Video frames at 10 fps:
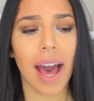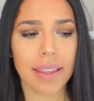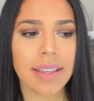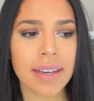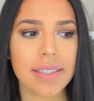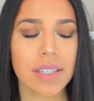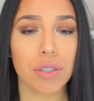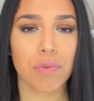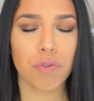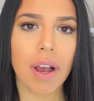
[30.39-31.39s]
I think it's
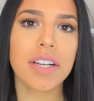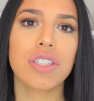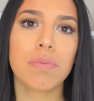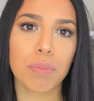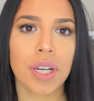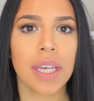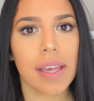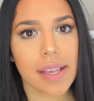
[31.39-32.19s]
such a fresh, spring,